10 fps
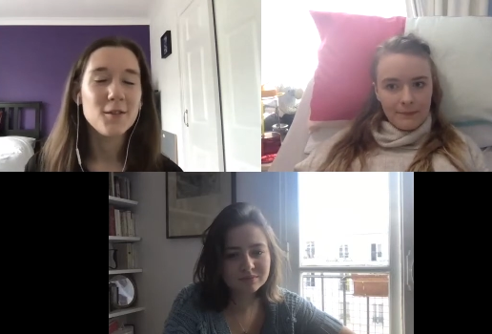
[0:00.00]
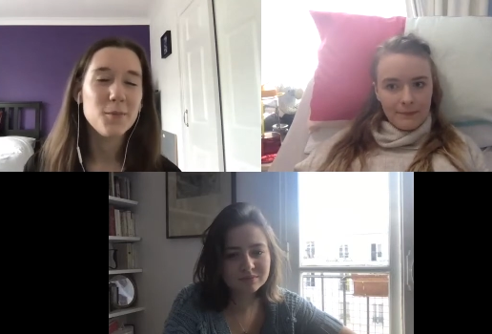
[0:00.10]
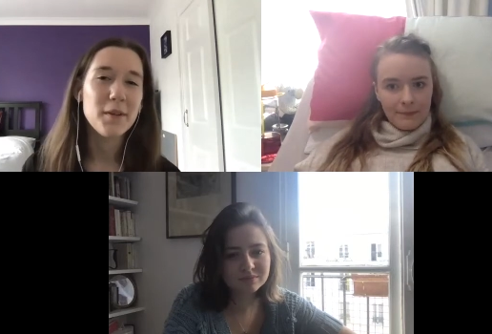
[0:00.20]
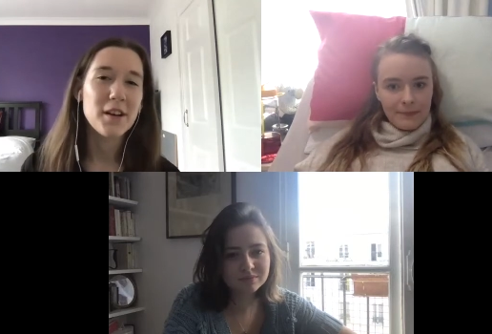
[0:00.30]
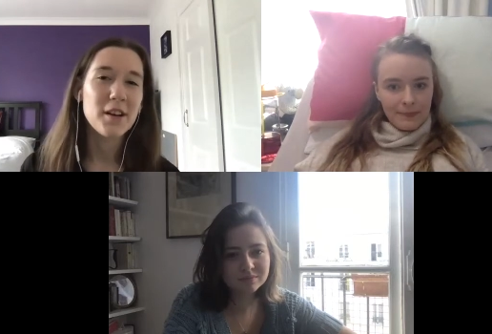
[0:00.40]

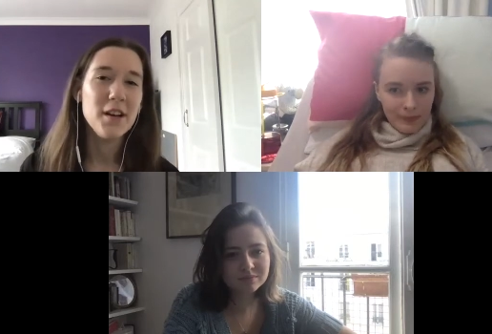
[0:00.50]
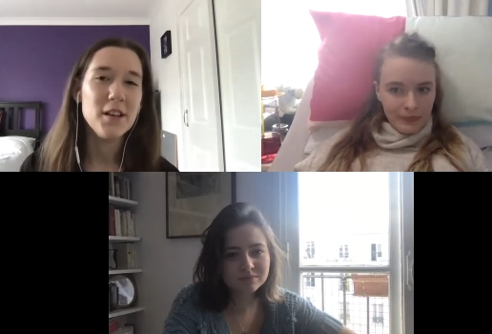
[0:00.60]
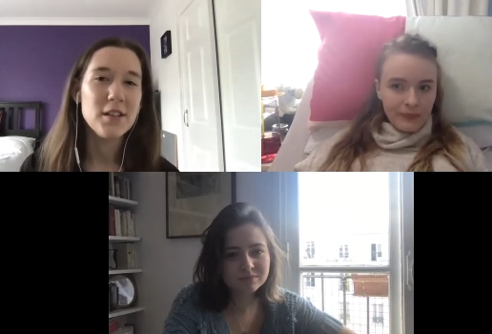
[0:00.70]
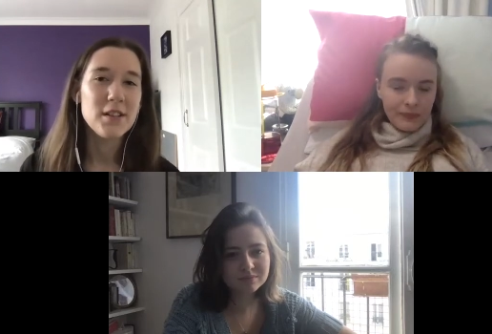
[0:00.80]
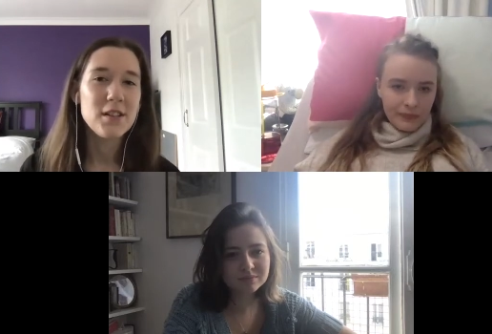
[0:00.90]

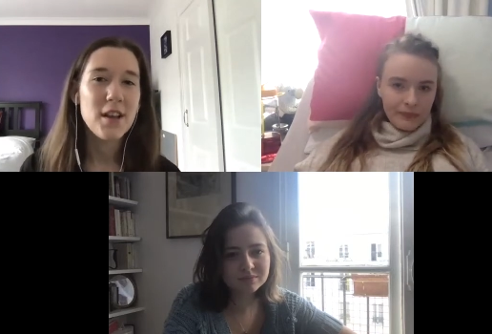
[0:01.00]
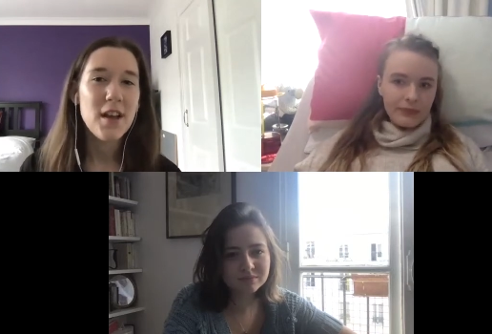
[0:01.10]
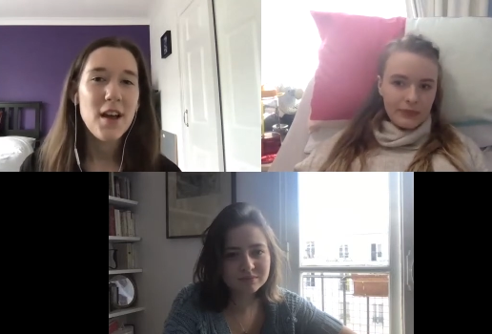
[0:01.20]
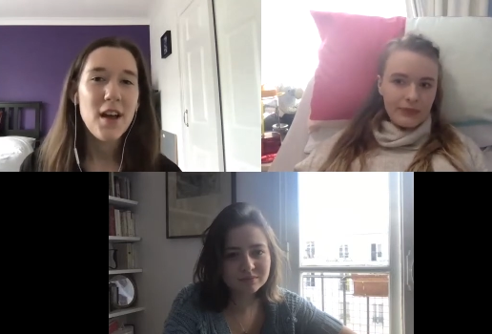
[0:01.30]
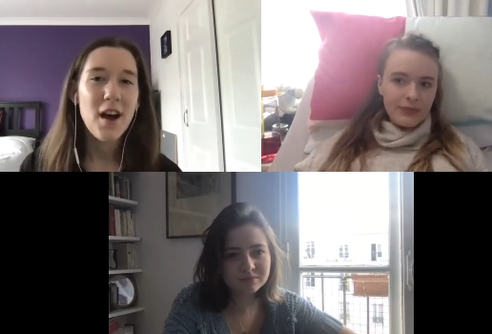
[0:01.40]
Speaker 1: because
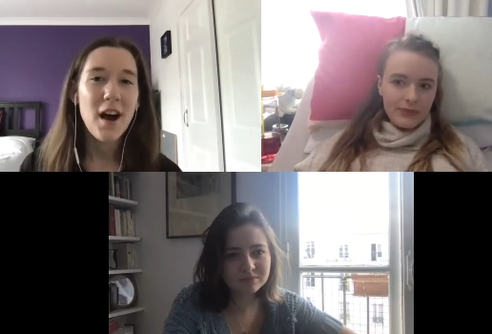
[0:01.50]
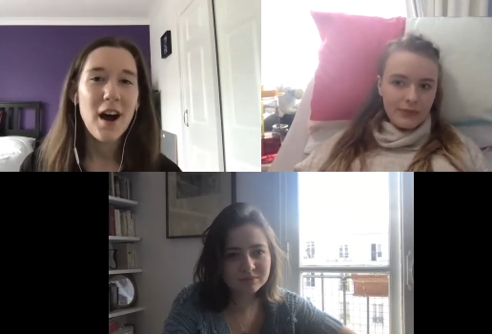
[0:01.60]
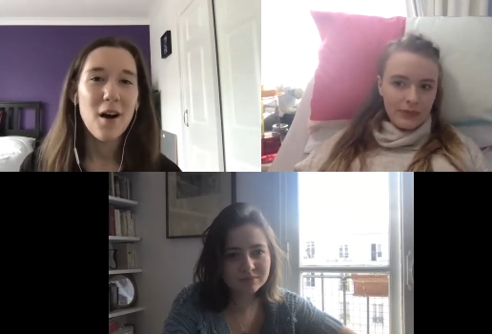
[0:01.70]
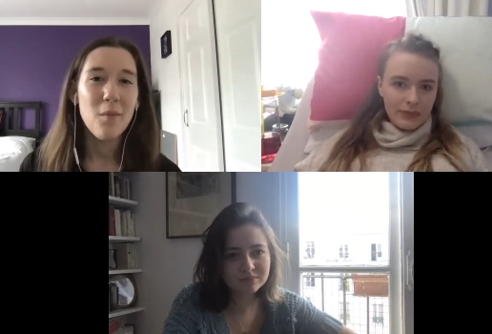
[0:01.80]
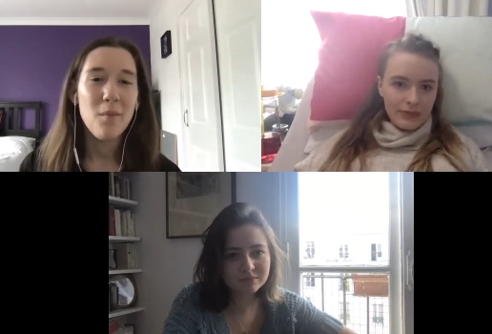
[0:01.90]

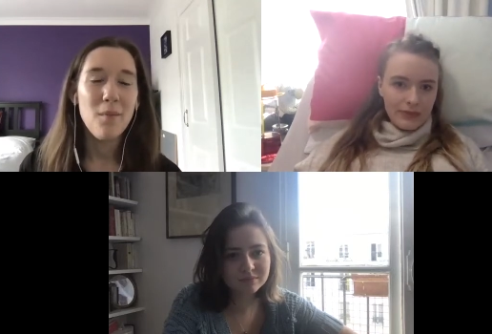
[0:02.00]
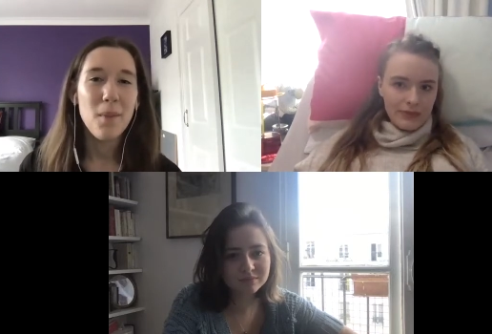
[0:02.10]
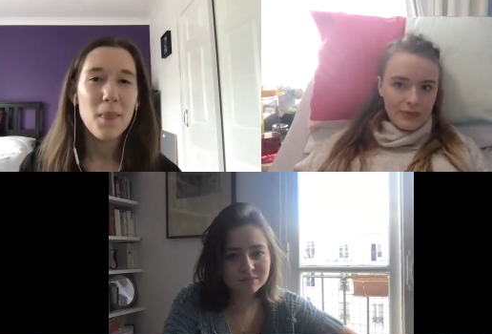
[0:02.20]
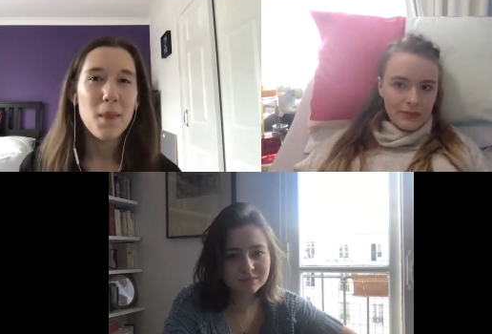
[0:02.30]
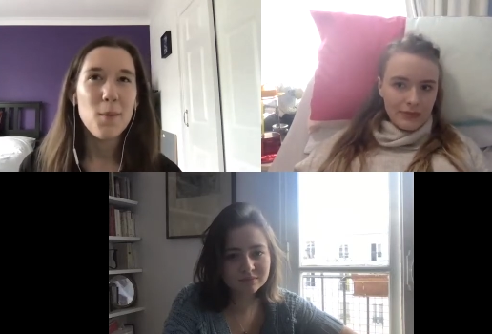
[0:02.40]
um,
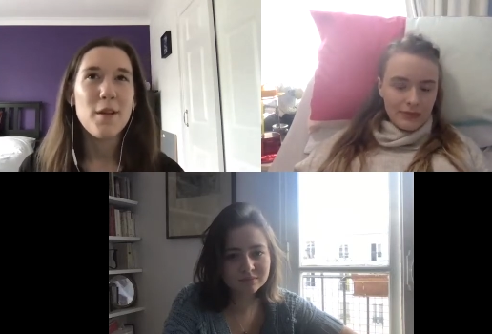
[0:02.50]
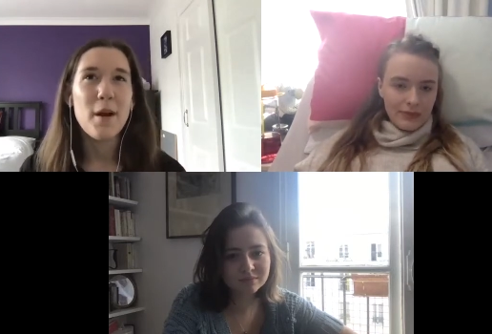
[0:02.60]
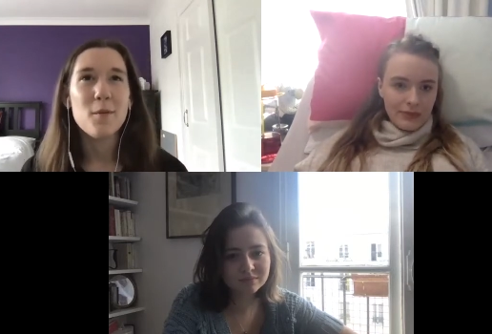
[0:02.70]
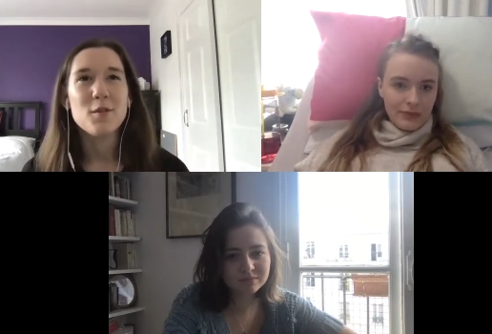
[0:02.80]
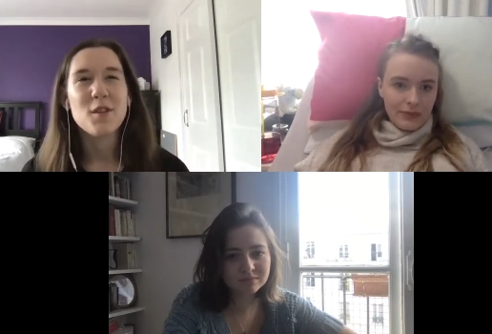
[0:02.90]
you know
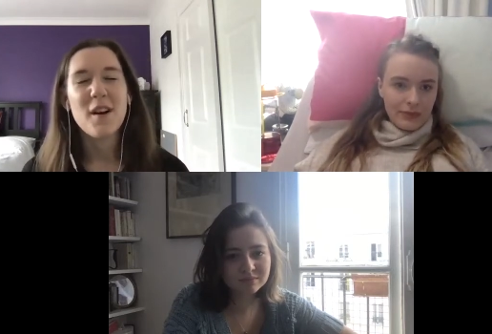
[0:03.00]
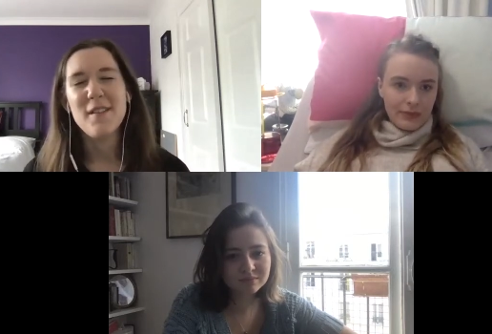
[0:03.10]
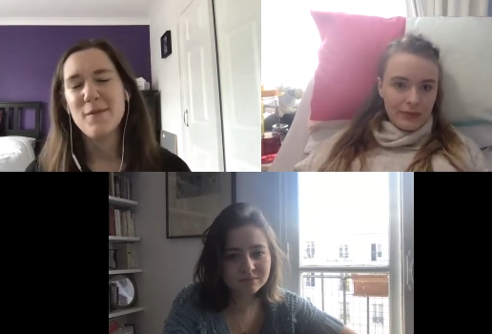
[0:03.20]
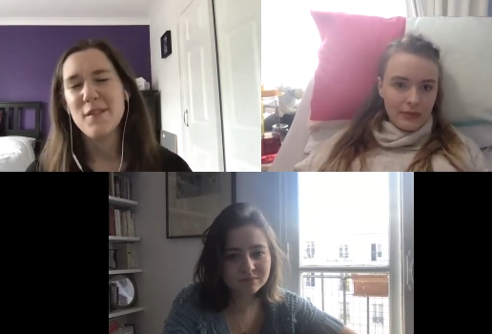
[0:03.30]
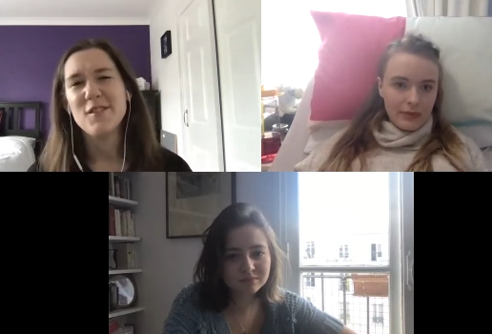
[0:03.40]
it was kind
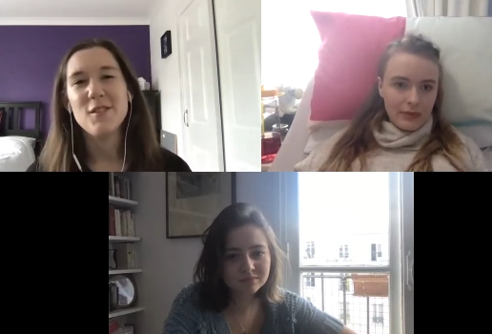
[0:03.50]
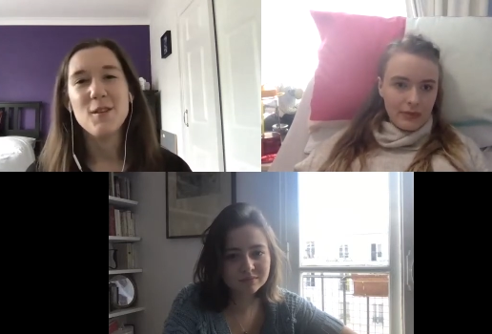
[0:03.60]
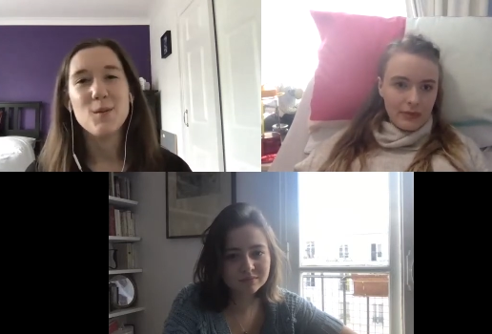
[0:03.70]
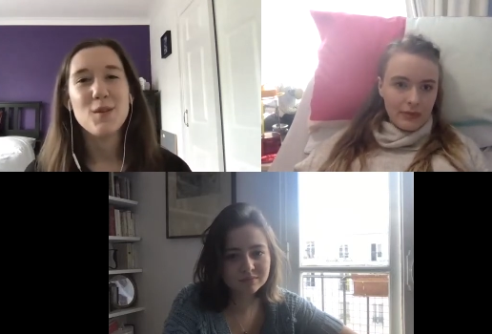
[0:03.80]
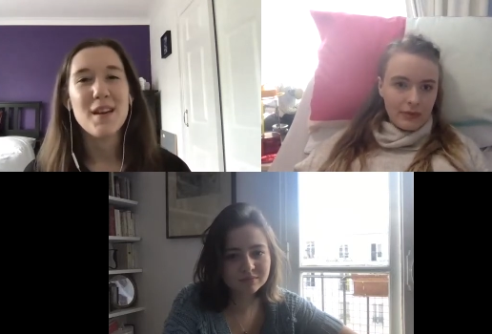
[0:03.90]
of this
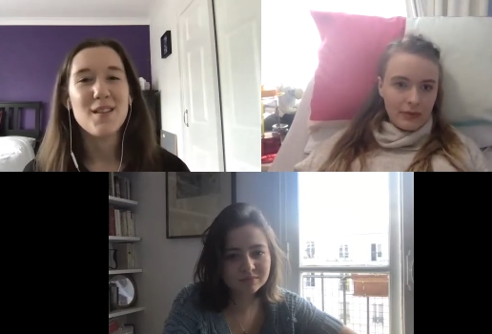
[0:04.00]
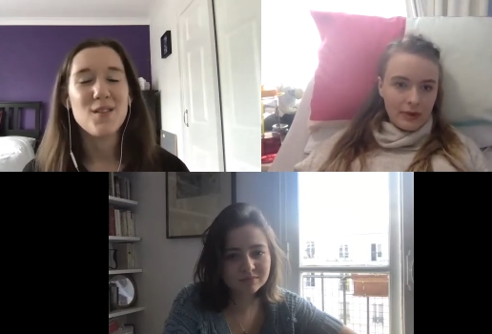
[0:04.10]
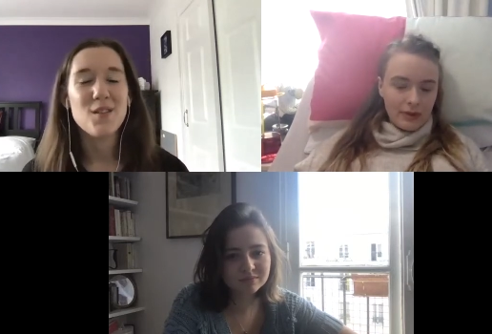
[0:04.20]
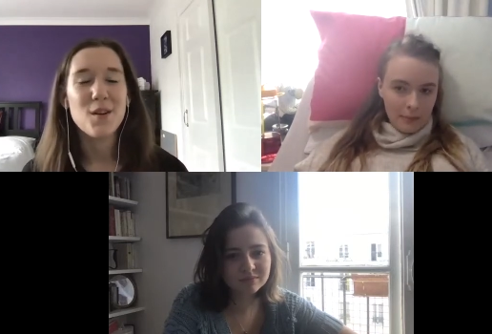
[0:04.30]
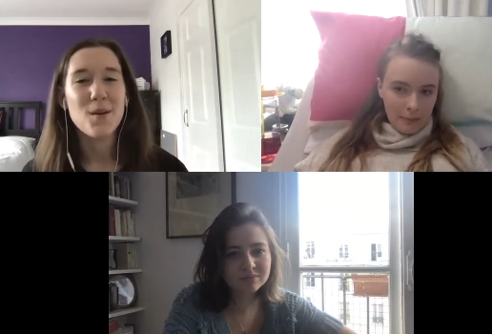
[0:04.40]
new thing
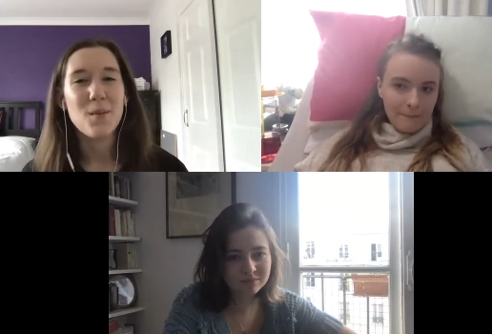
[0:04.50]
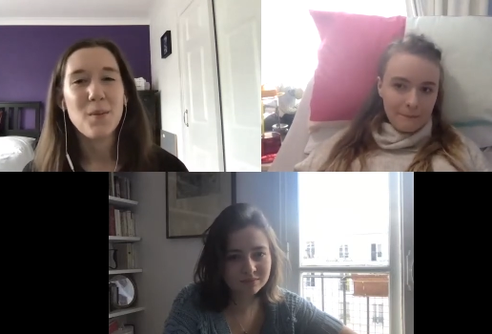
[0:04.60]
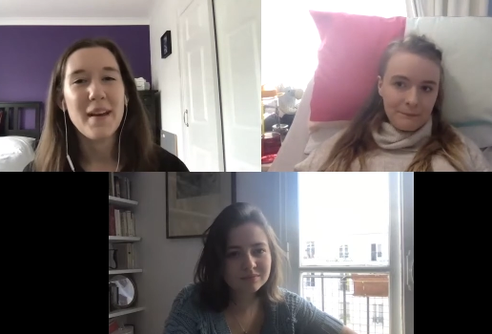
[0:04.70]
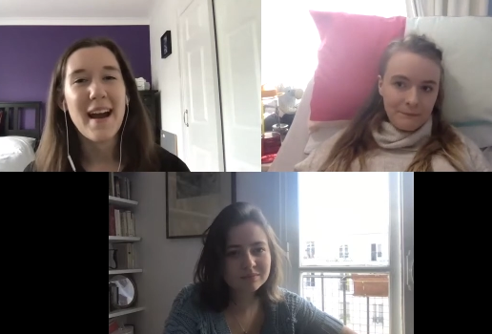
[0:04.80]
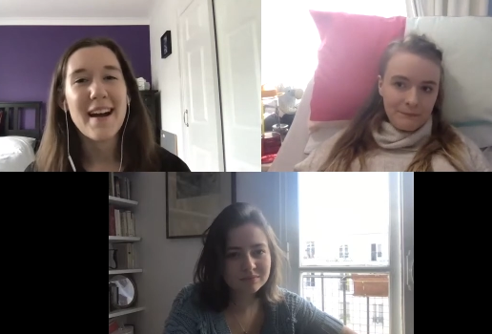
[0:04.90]
that
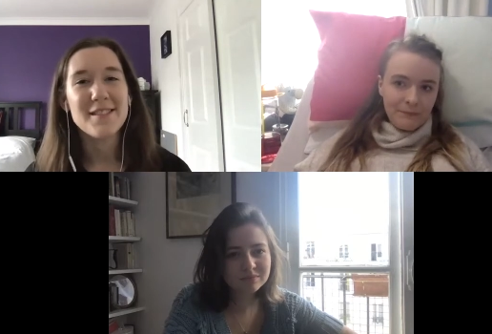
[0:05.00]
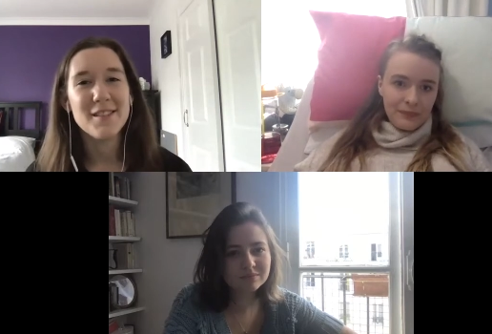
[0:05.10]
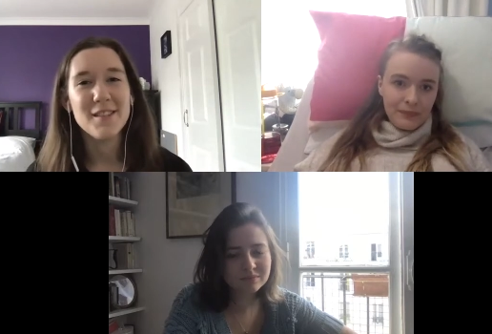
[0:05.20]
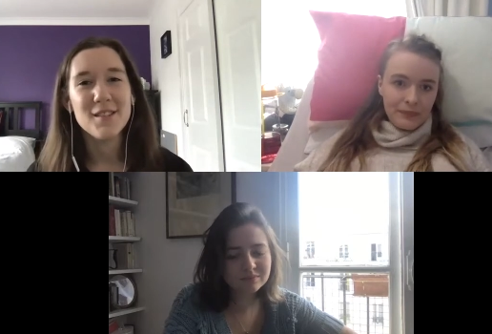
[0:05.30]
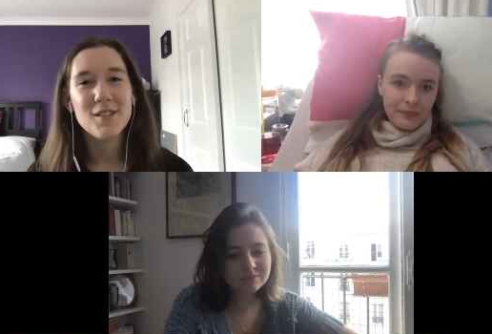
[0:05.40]
we
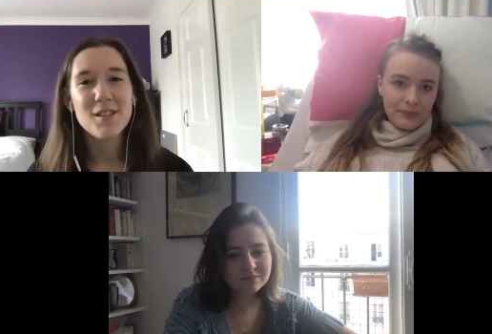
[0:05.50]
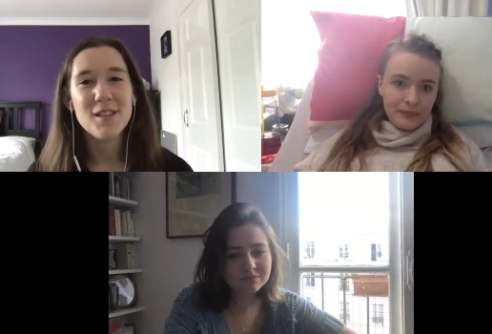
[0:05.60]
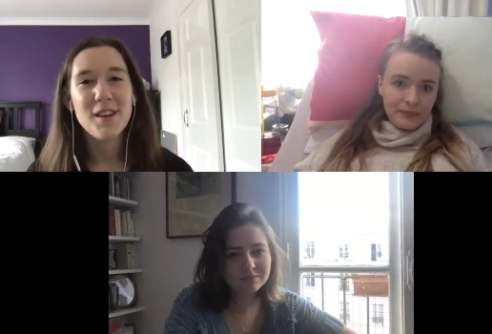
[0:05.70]
hadn't